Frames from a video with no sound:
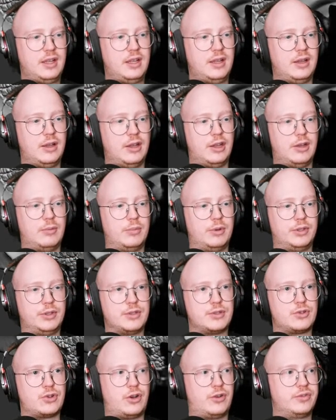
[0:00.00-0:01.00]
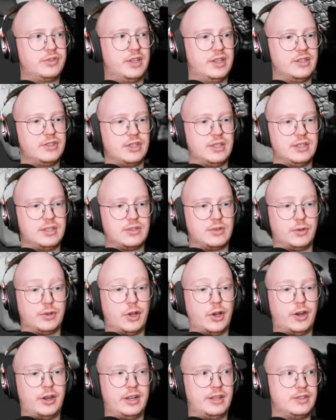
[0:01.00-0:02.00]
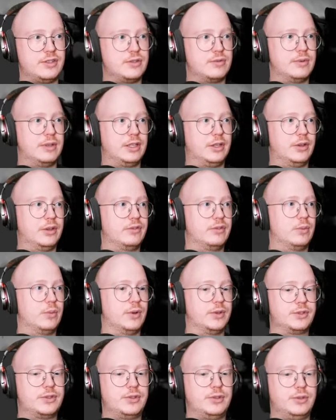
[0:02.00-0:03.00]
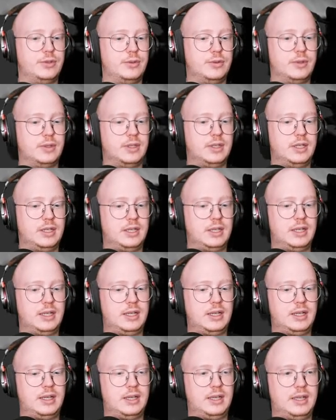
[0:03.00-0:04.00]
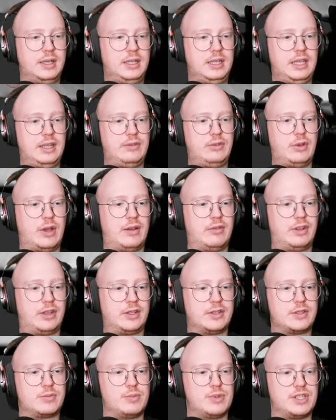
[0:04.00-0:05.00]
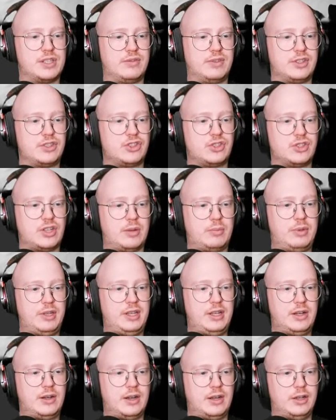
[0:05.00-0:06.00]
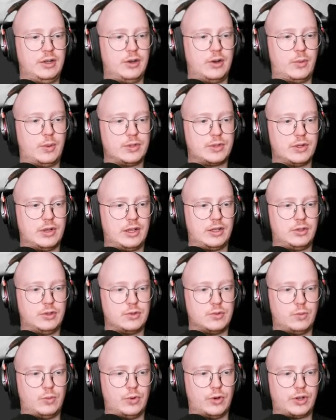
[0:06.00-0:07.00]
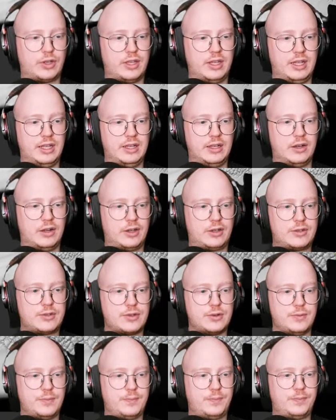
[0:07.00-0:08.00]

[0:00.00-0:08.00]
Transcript: Uh, but the soft edge is, or the hard edge is really good if you want to, uh, if you have like a specific shape here and you don't want to like just work it in like so.